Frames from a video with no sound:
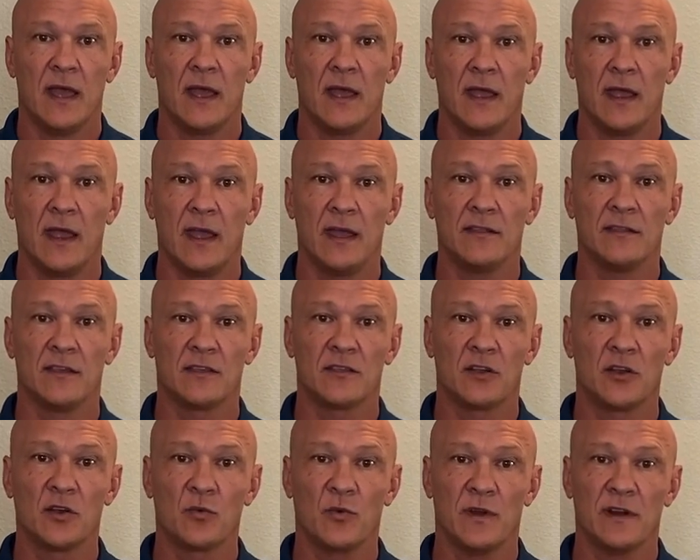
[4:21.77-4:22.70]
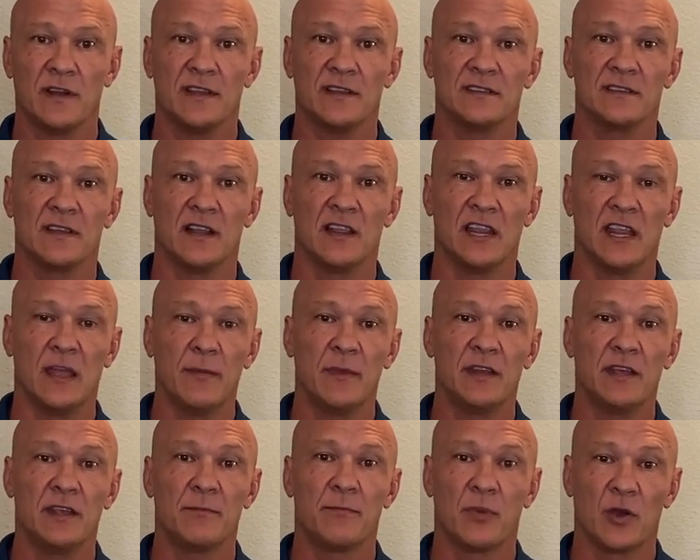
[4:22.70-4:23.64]
And the third one is a
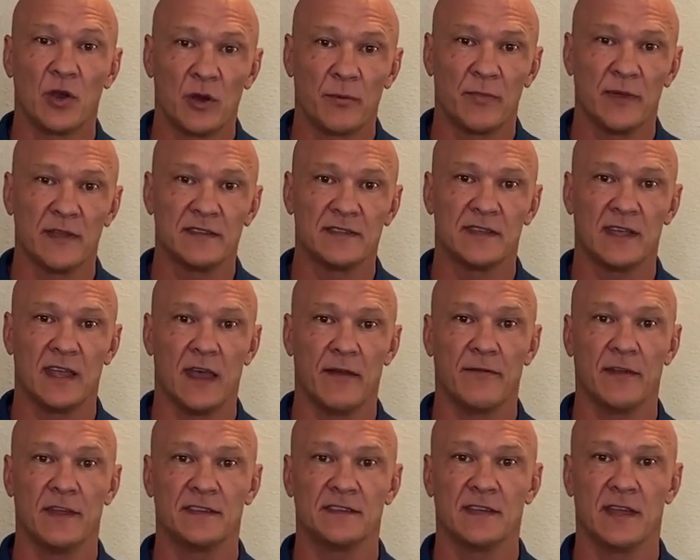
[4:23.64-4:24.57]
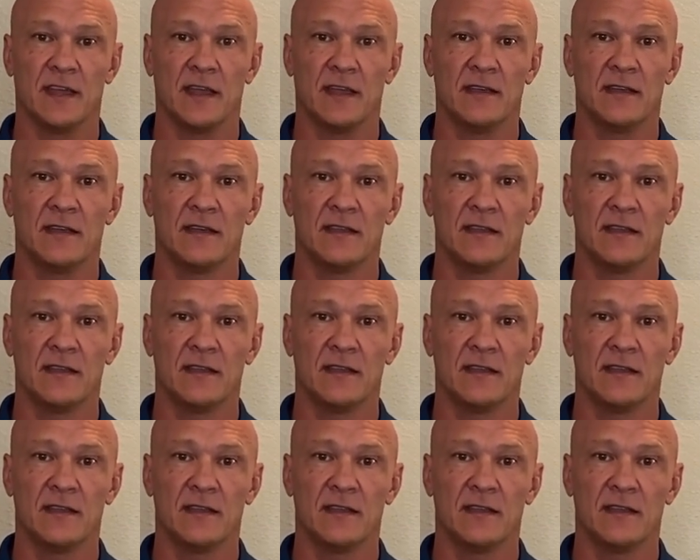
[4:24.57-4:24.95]
limited purpose FSA.